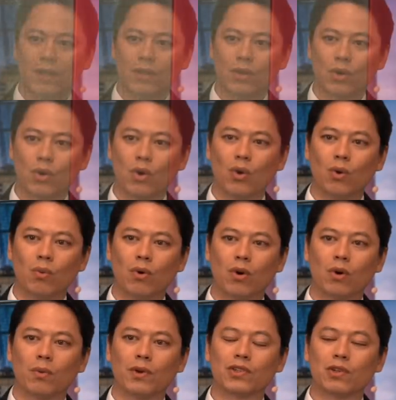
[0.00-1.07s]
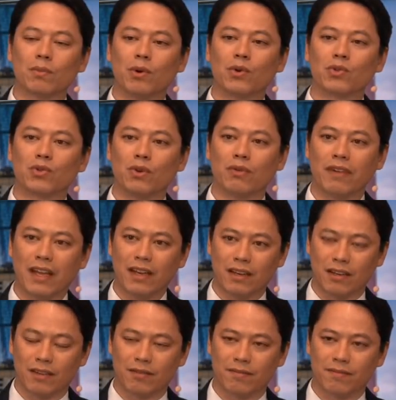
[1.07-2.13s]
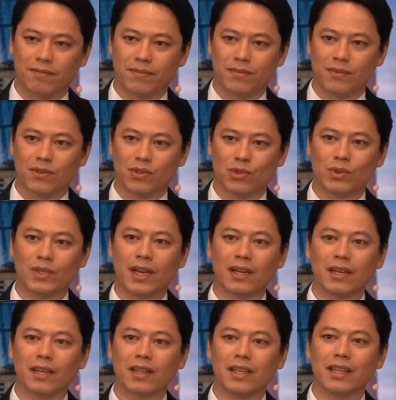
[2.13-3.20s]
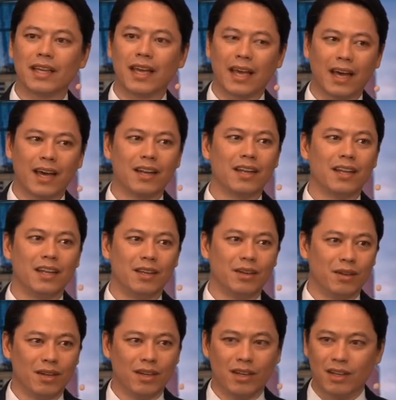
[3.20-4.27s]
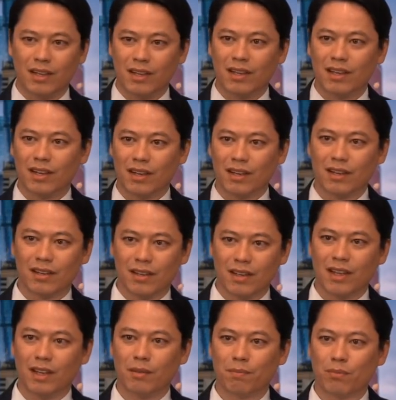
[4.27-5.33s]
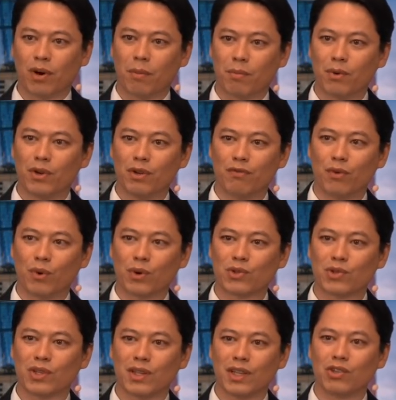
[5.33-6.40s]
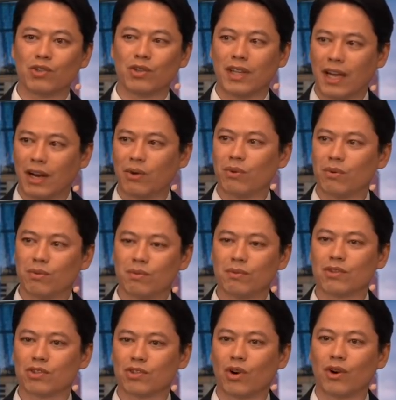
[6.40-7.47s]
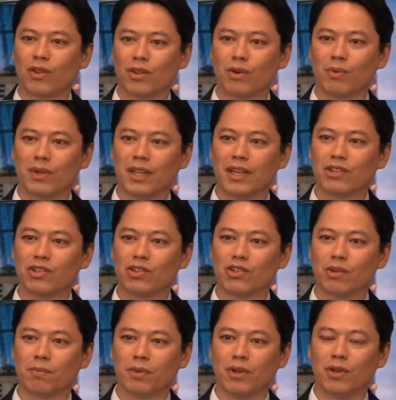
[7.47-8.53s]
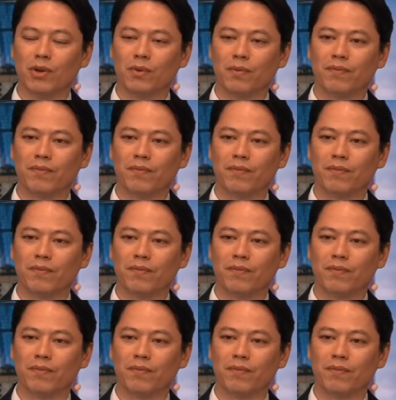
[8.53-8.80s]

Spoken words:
the Cold War was supposed to have ended. So technically they had a proper divorce, and they should now start their relationship anew.